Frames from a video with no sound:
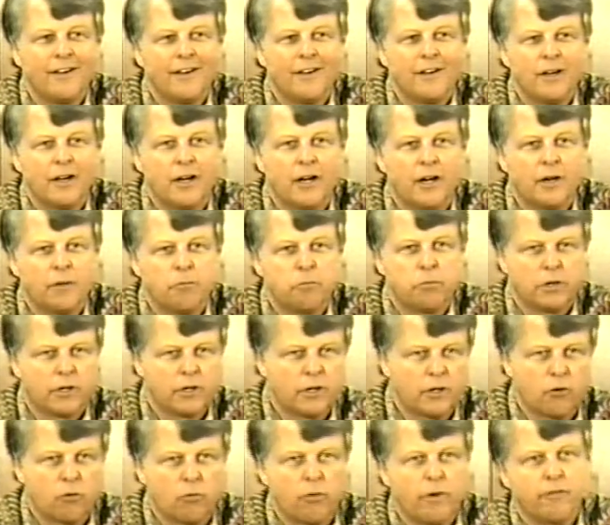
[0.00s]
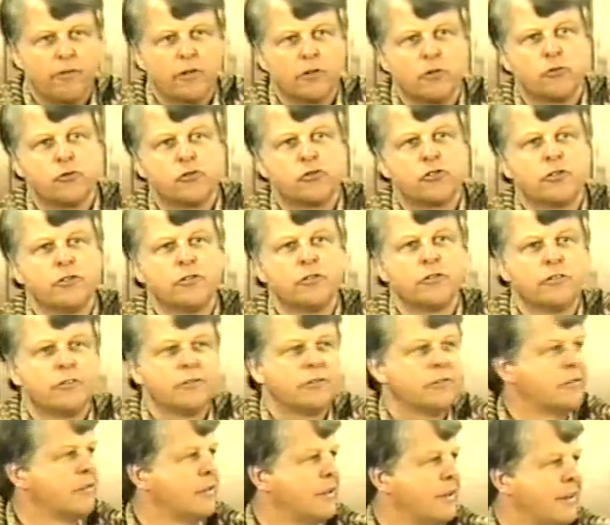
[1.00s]
uh, political revolution,
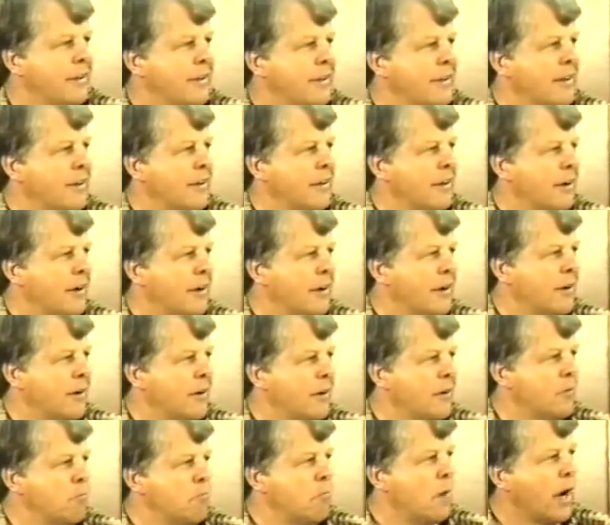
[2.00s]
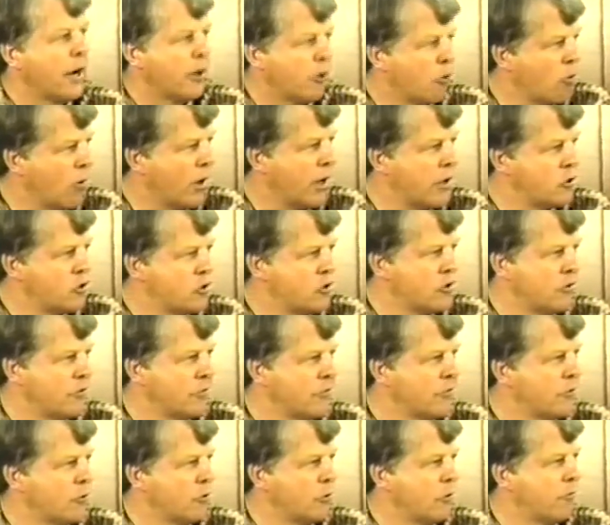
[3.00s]
uh,
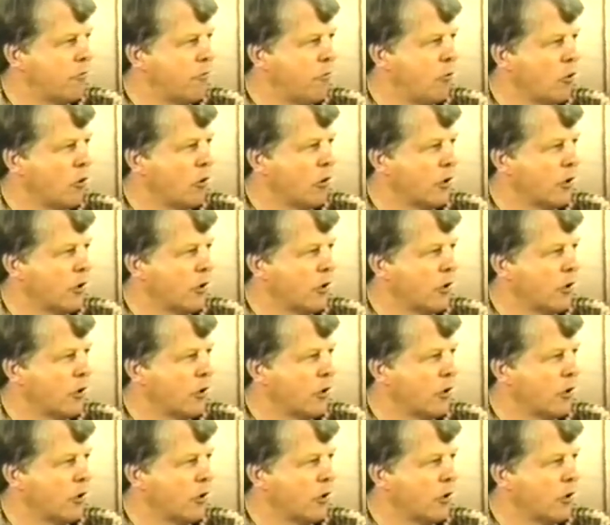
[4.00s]
migration to a foreign